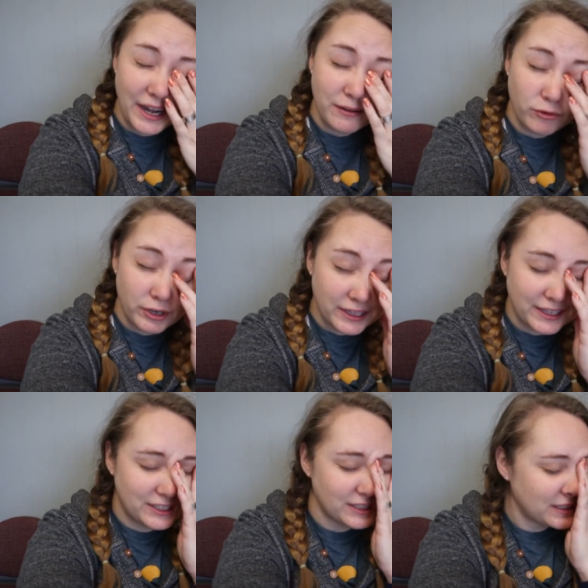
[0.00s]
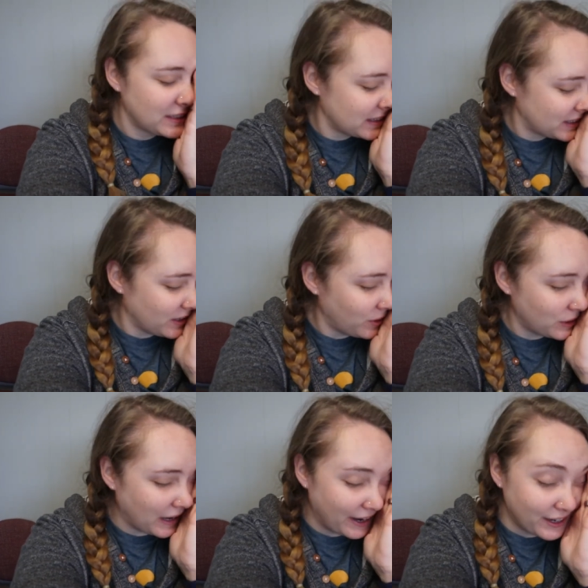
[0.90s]
I really just so
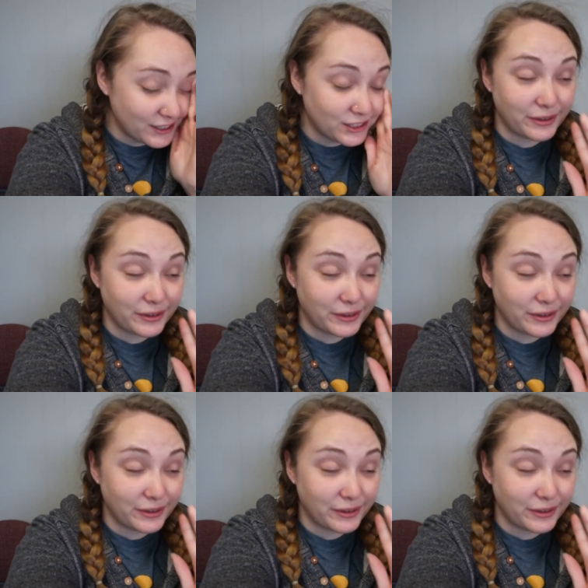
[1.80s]
tired.